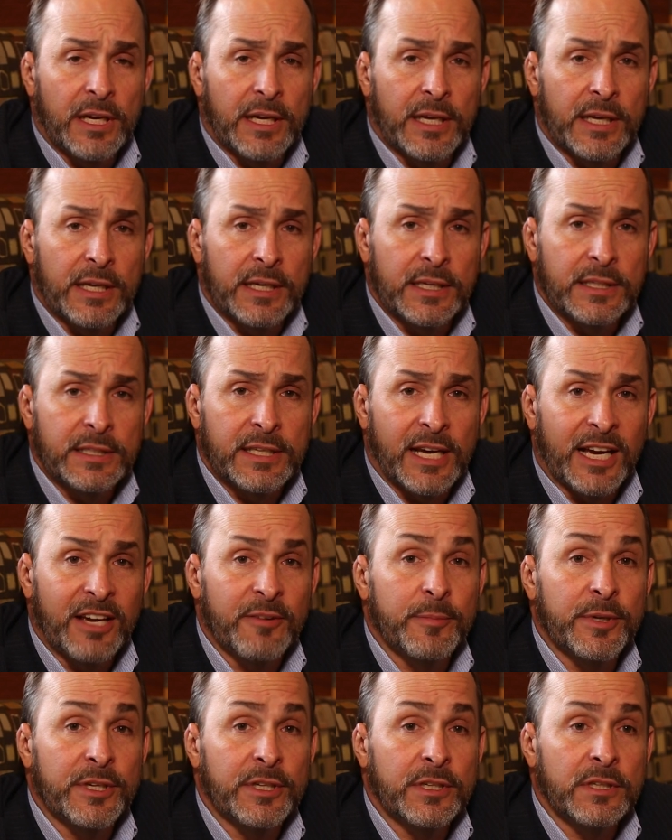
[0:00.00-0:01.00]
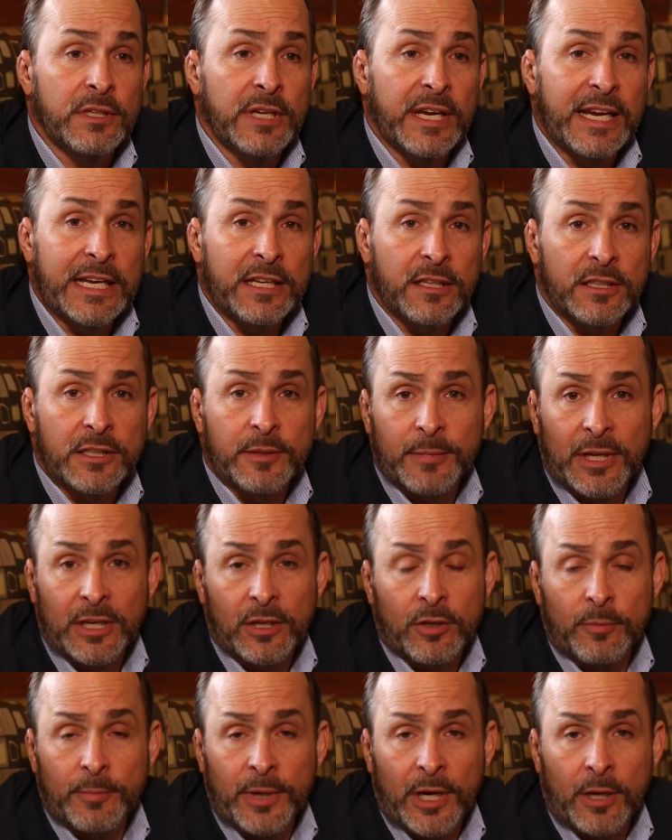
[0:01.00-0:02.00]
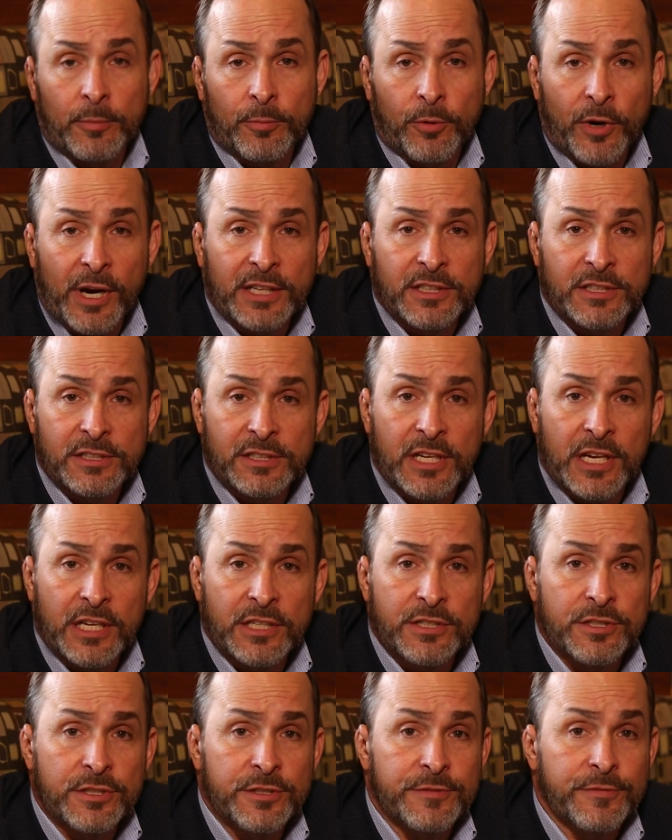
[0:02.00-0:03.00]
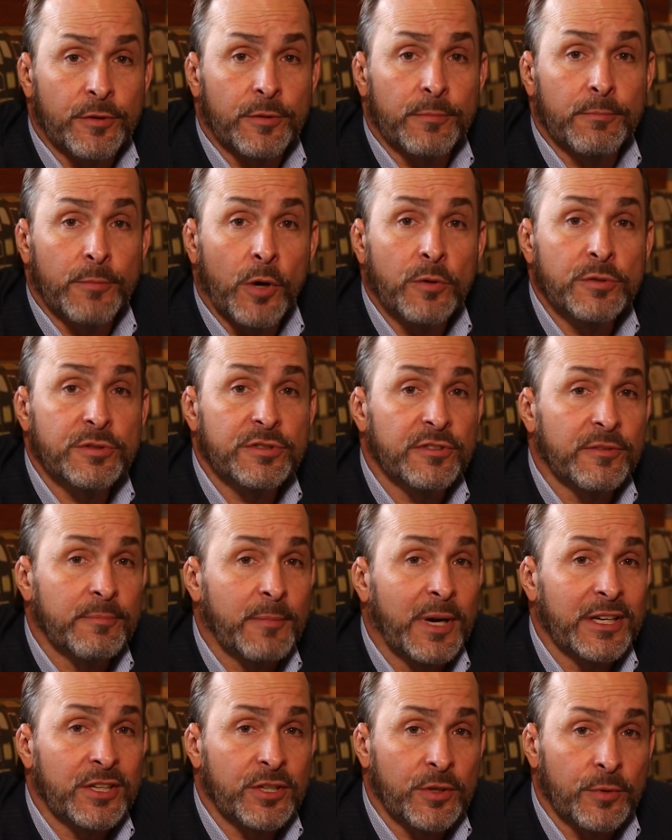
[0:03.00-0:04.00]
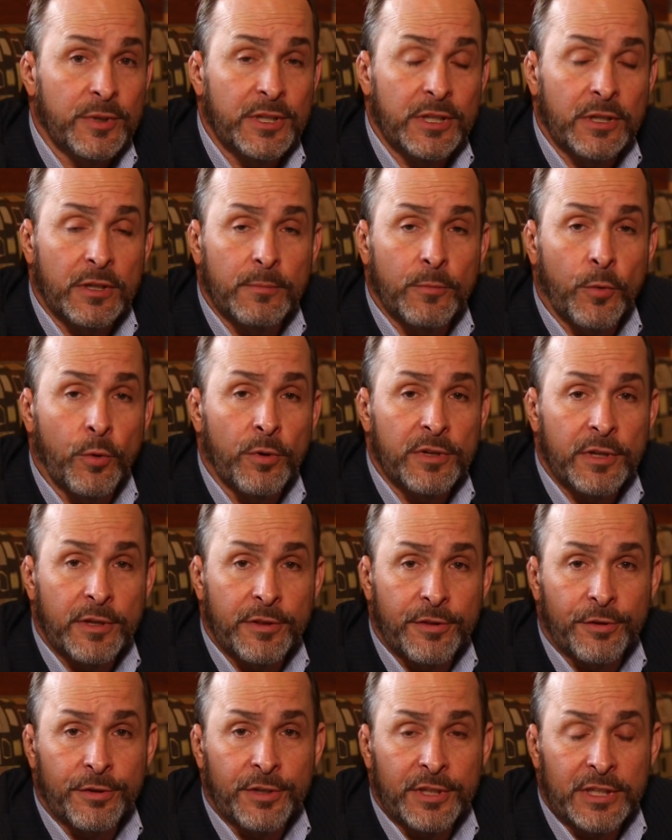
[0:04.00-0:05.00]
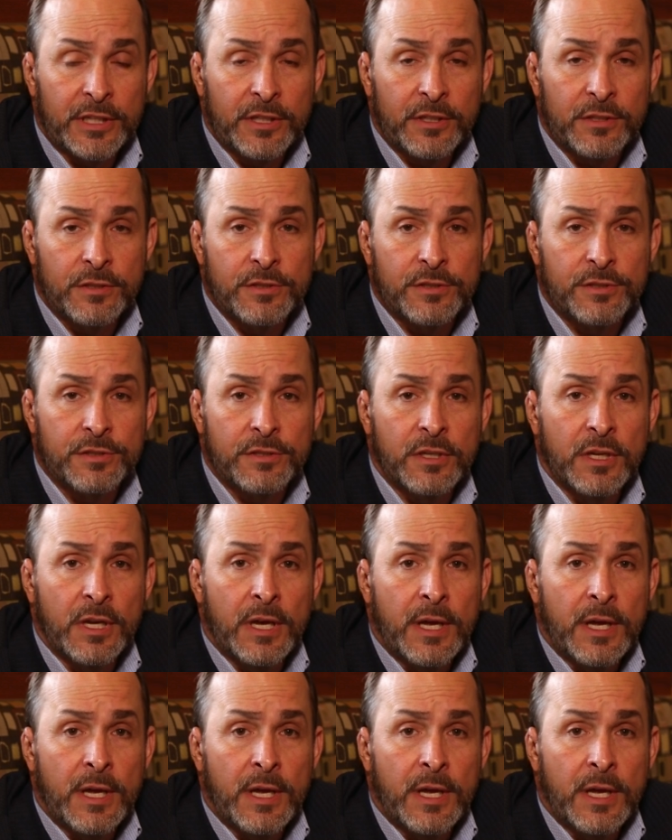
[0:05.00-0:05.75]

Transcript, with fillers: and I've been handling medical malpractice cases for most of my career, more than 30 years.